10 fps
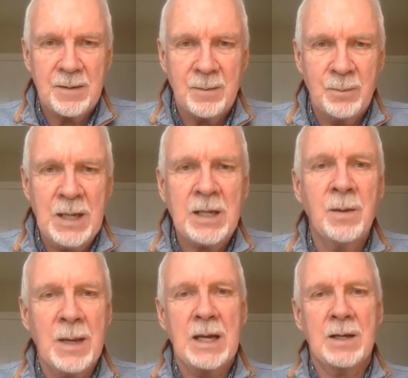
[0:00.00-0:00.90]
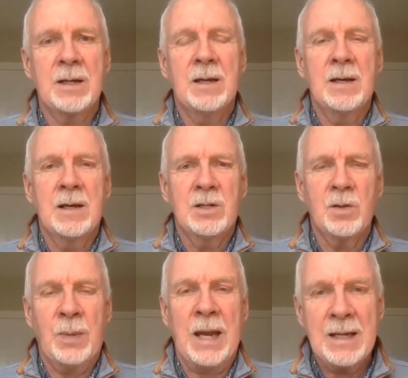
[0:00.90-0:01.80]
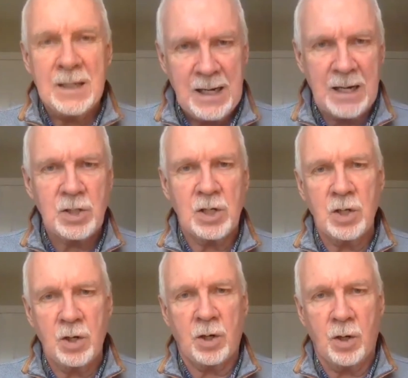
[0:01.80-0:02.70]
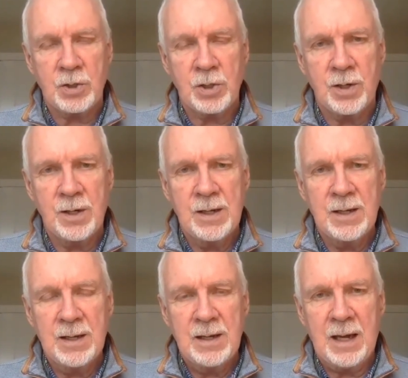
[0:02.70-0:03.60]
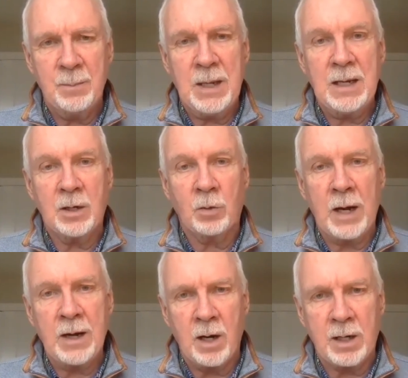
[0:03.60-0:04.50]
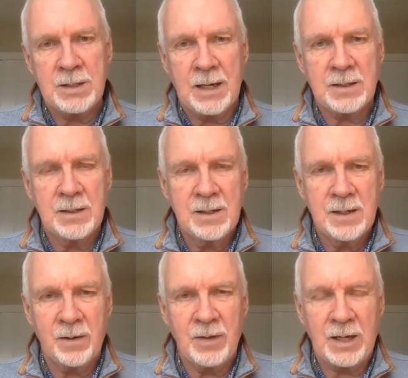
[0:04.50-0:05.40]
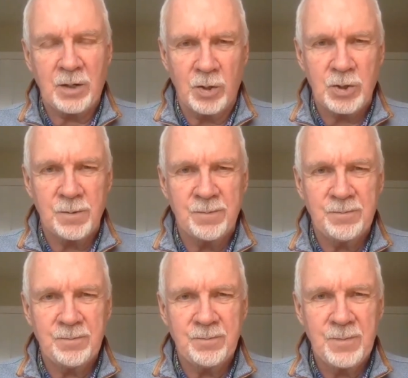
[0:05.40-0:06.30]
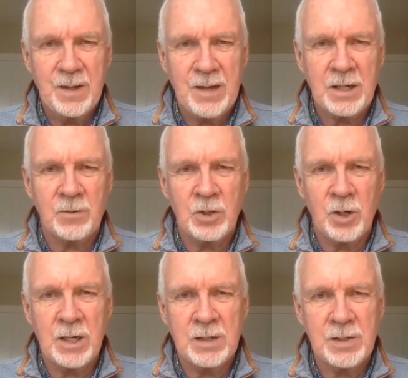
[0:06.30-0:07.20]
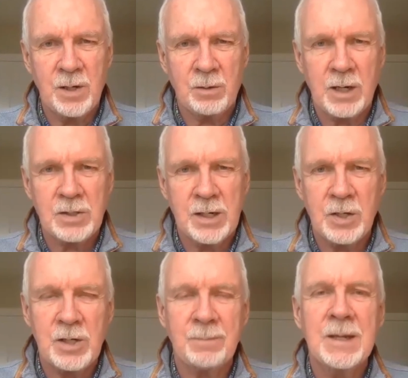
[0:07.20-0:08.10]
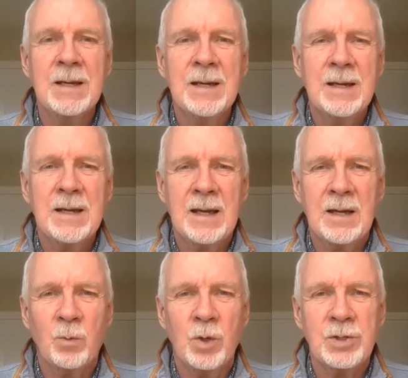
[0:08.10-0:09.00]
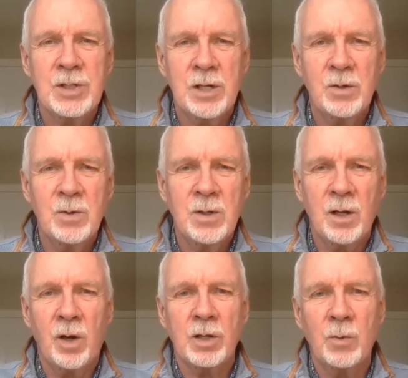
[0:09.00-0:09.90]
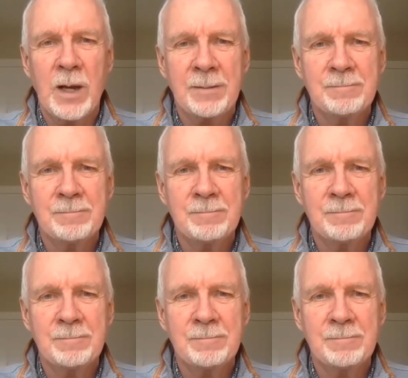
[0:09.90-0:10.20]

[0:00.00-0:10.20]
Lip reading: be committed to paying attention to your culture and being a great architect of that culture. Thanks for joining us here at Crest Leadership, and we'll see you along the way.